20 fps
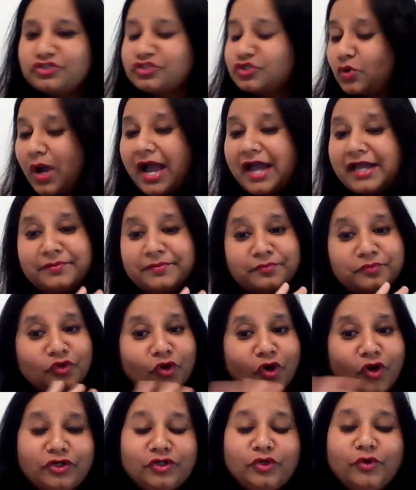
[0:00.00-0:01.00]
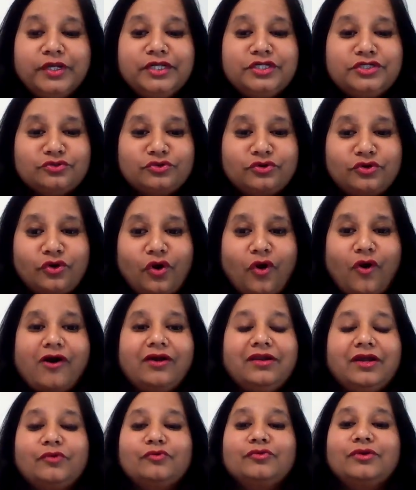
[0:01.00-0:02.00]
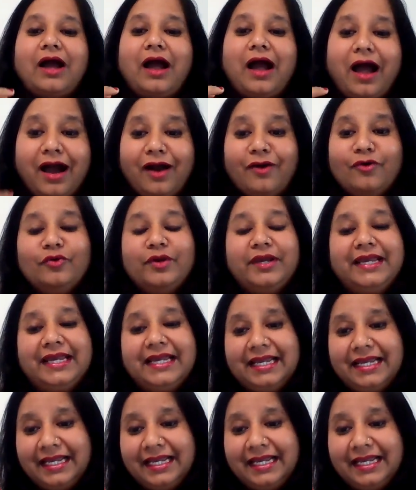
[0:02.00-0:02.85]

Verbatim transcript: So I am not going to call out how